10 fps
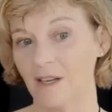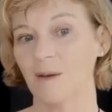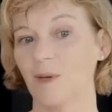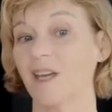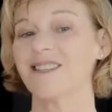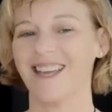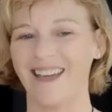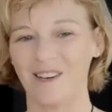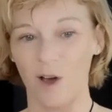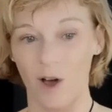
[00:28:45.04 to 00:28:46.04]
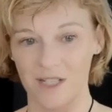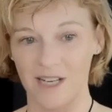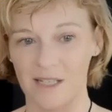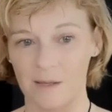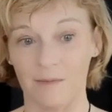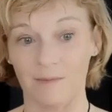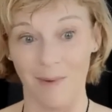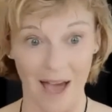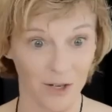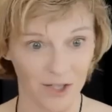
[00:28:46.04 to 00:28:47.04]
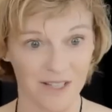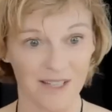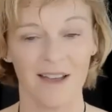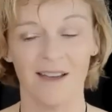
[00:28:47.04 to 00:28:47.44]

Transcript: because, again, context matters.